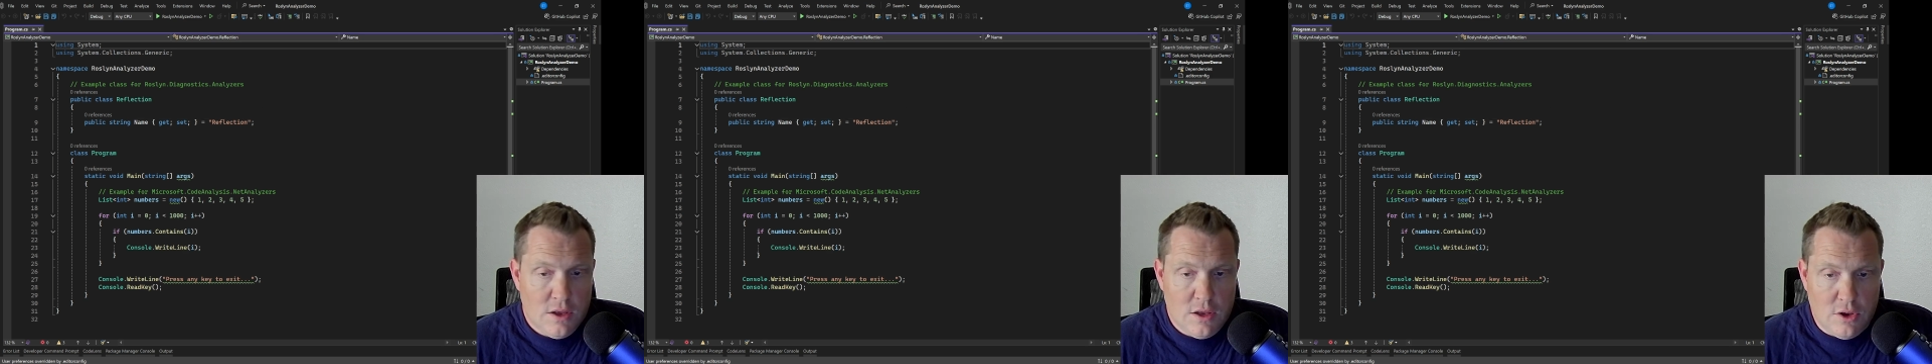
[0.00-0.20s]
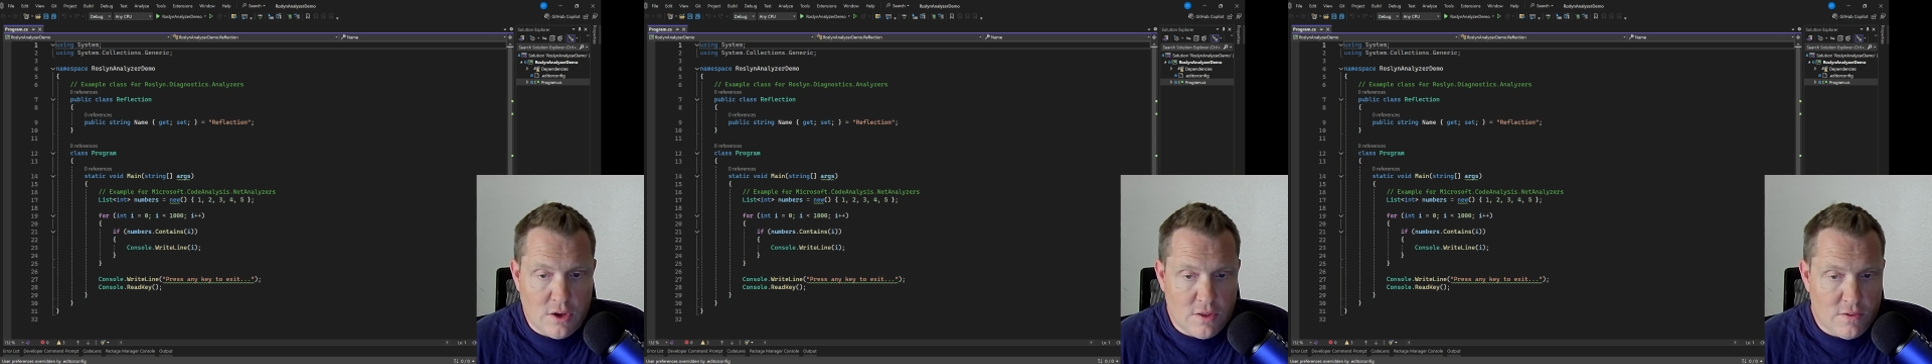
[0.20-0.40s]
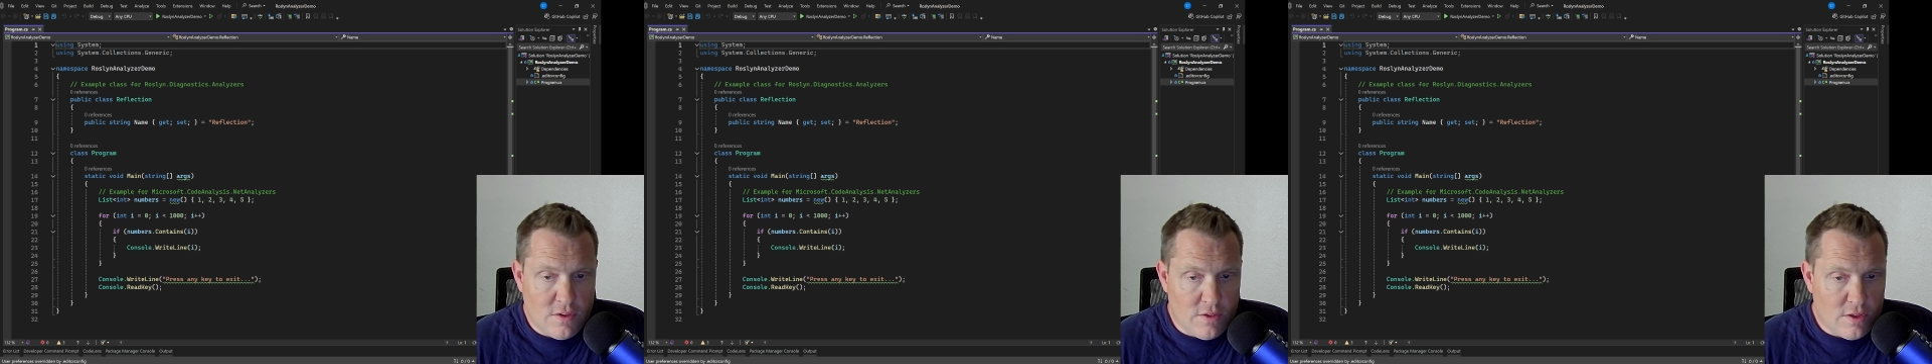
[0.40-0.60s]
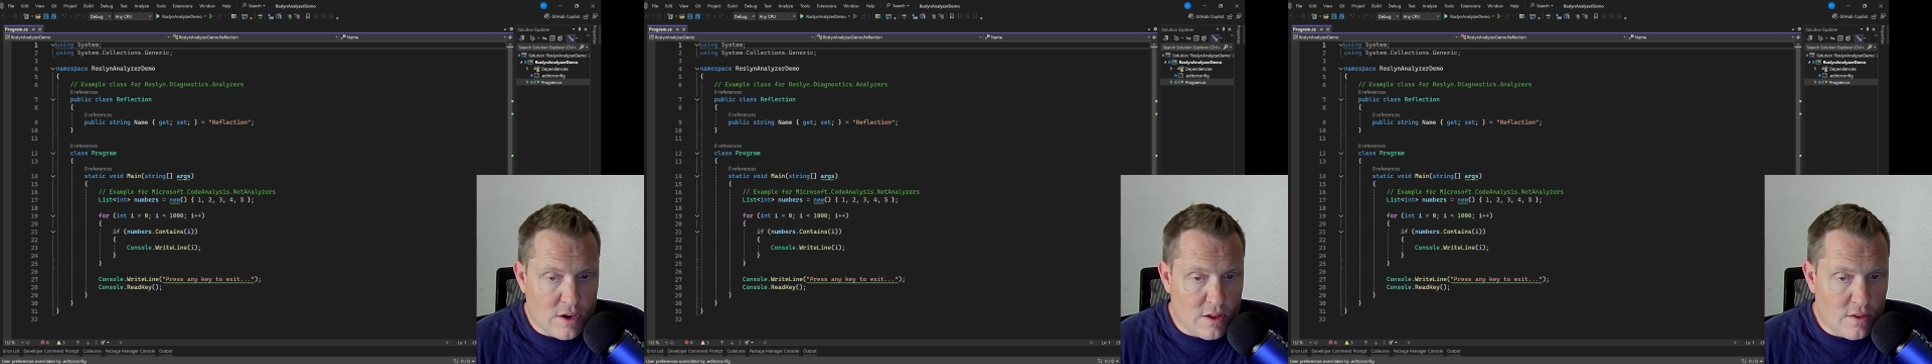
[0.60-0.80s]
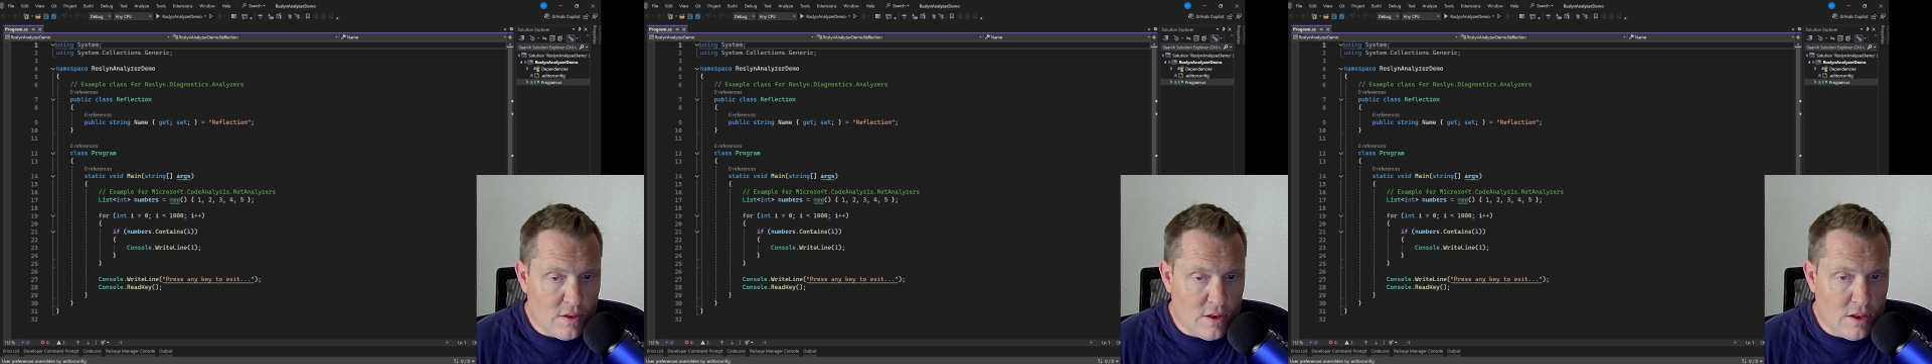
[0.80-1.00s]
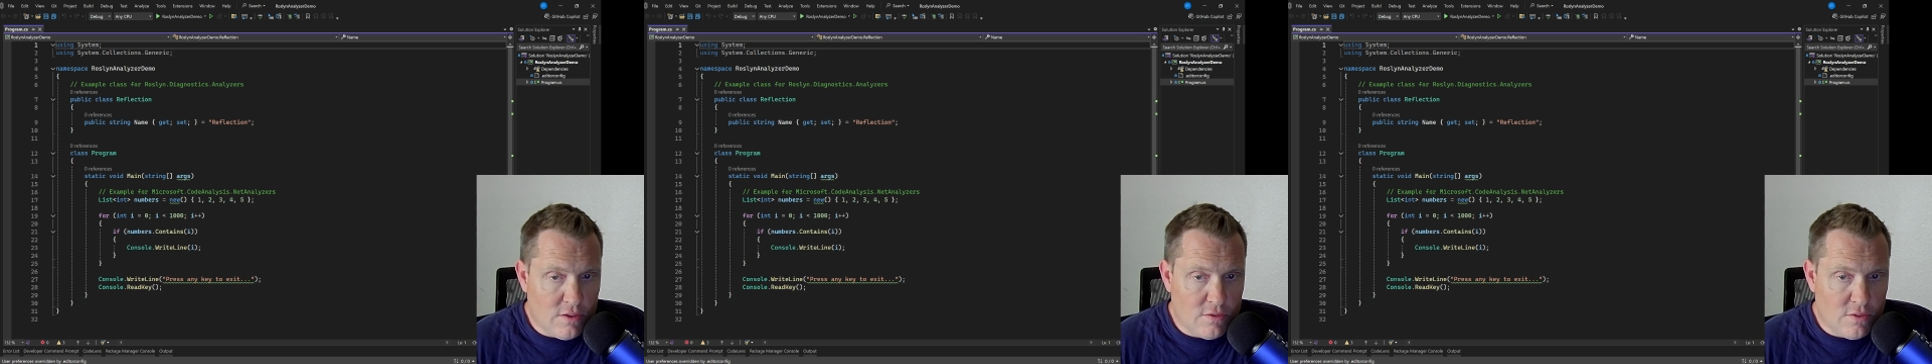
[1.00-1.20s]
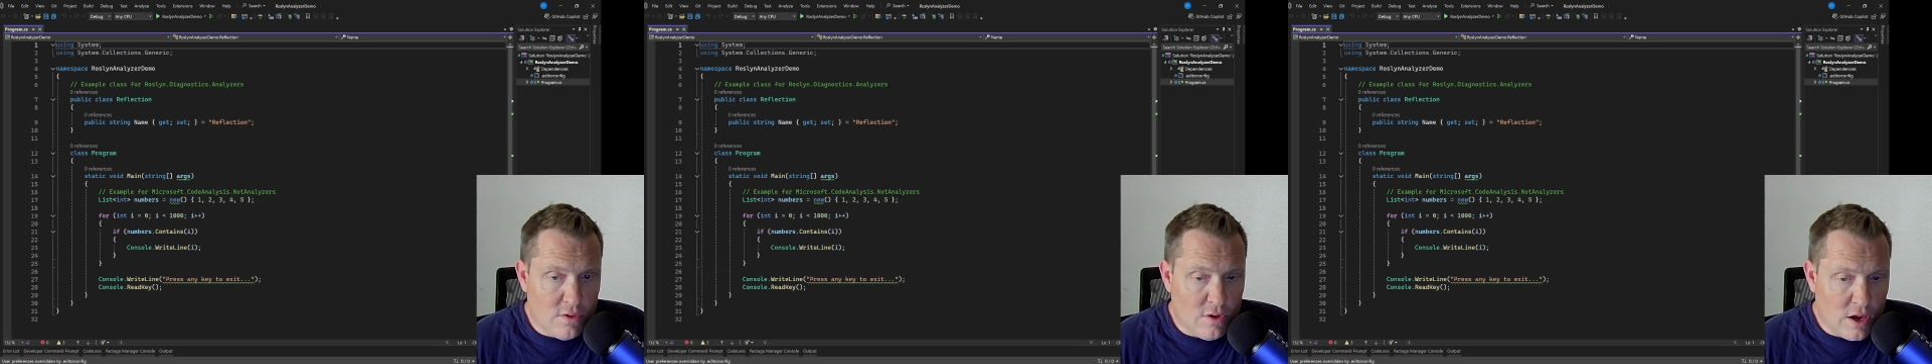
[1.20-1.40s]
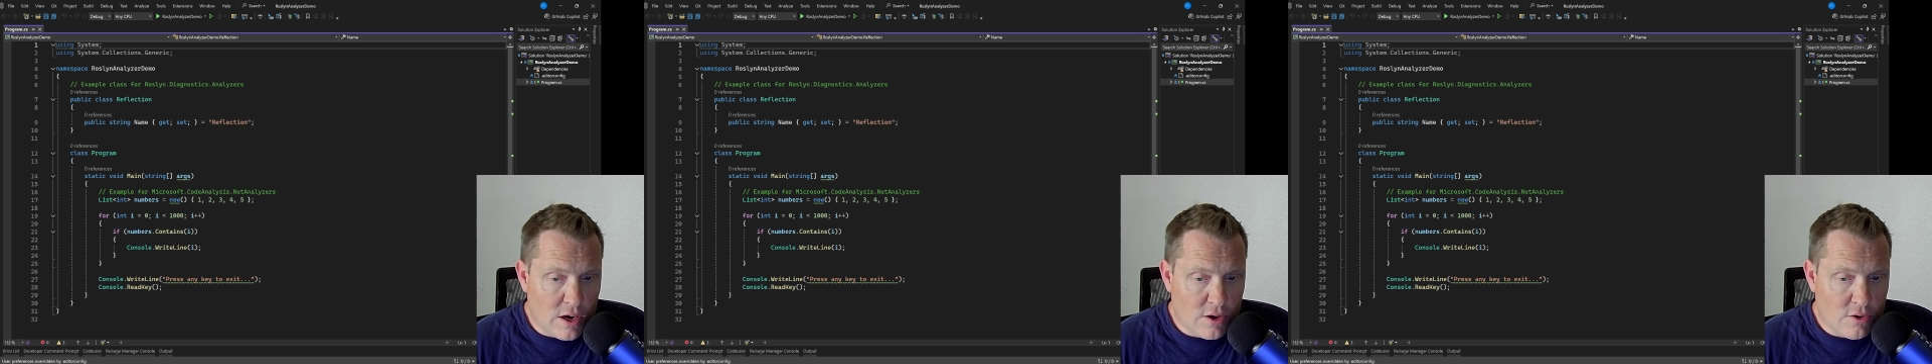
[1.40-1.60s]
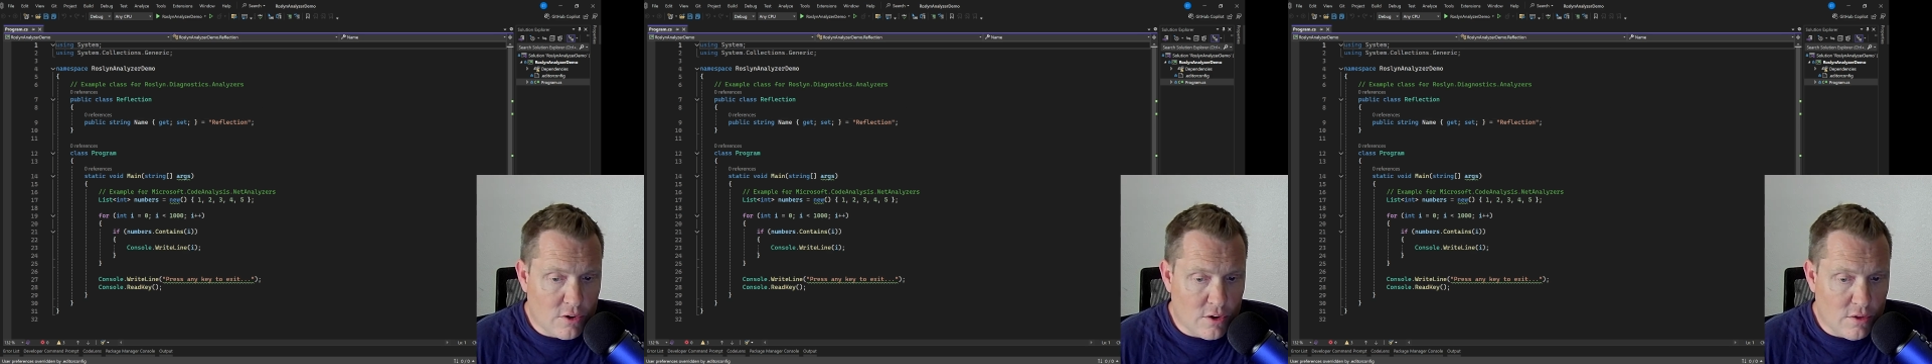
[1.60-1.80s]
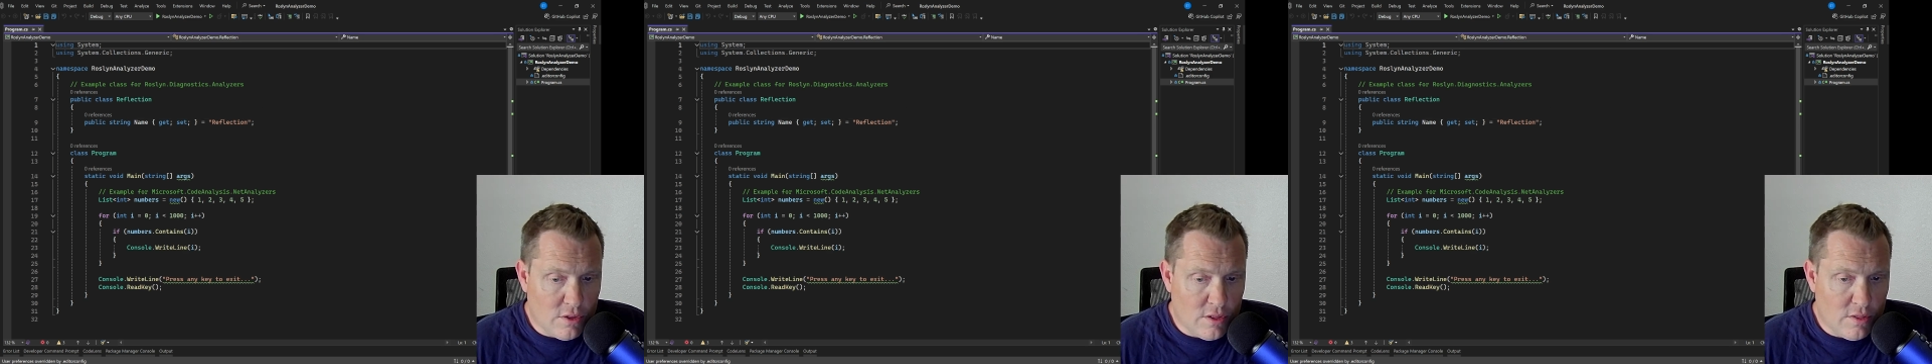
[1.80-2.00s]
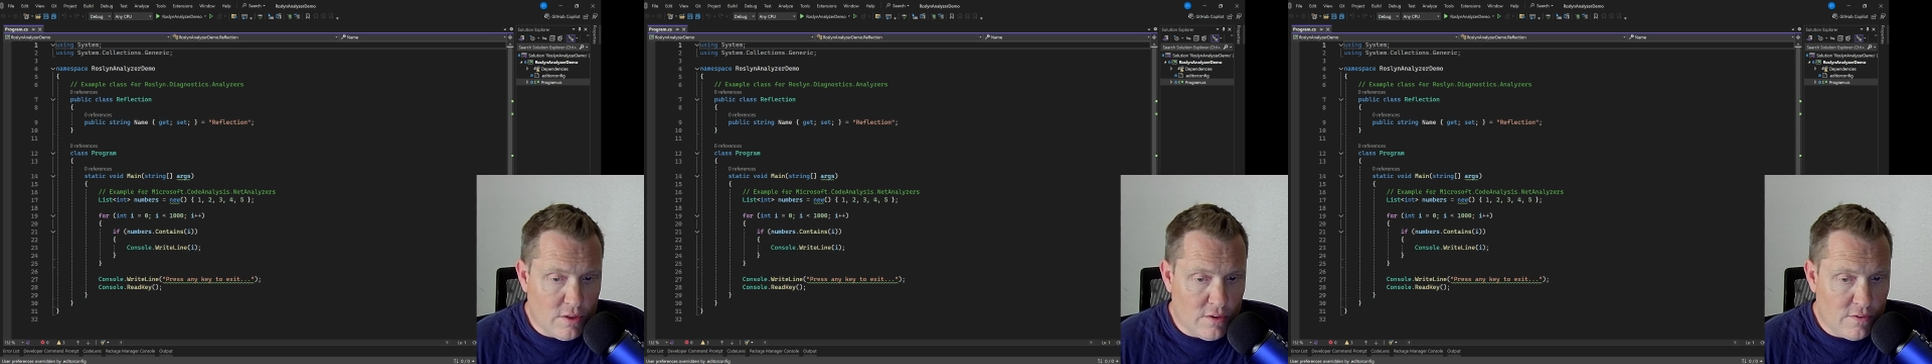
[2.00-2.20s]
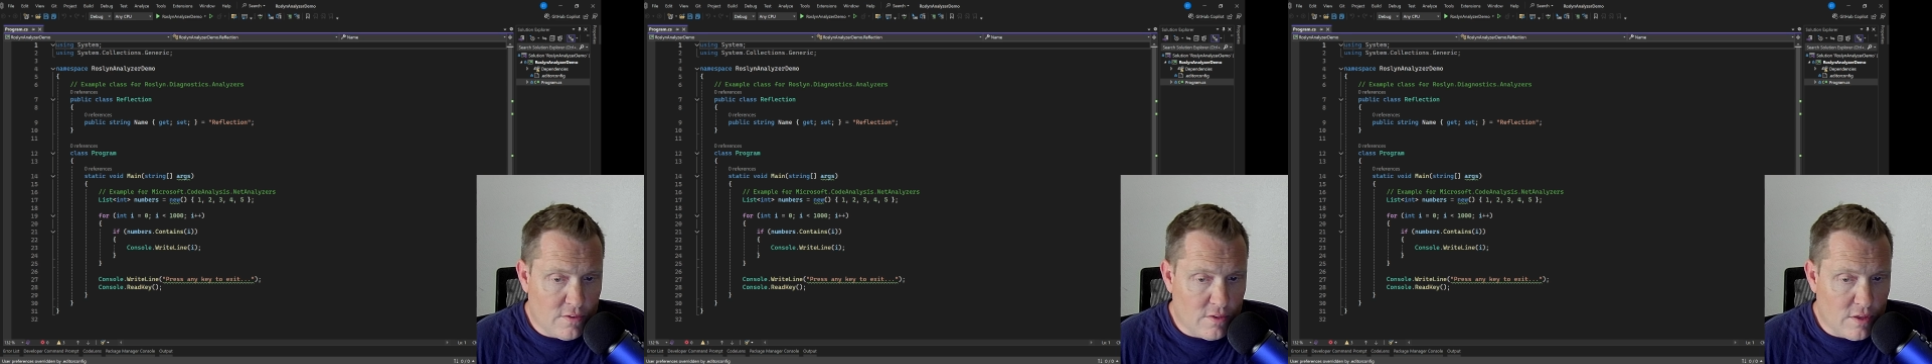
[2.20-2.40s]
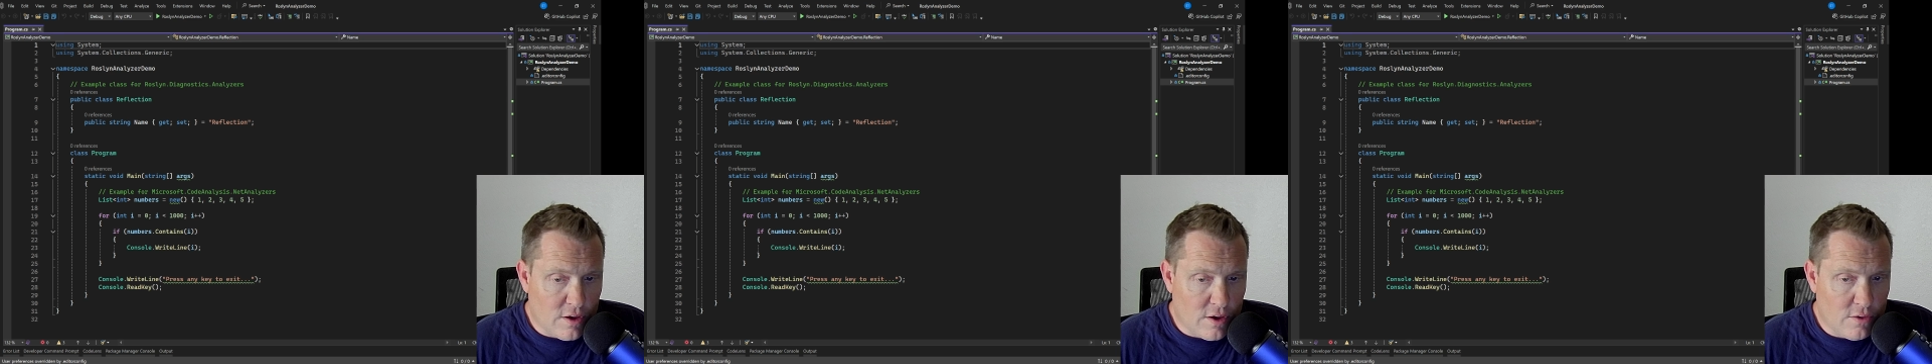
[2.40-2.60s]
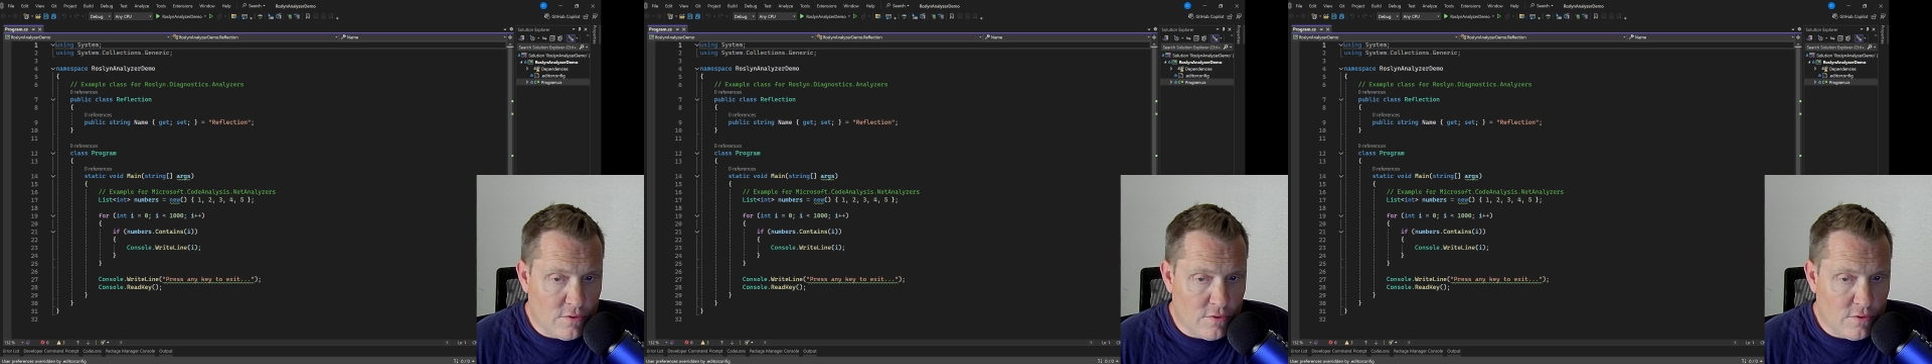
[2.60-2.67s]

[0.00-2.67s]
you can see that it, it's not currently listed there.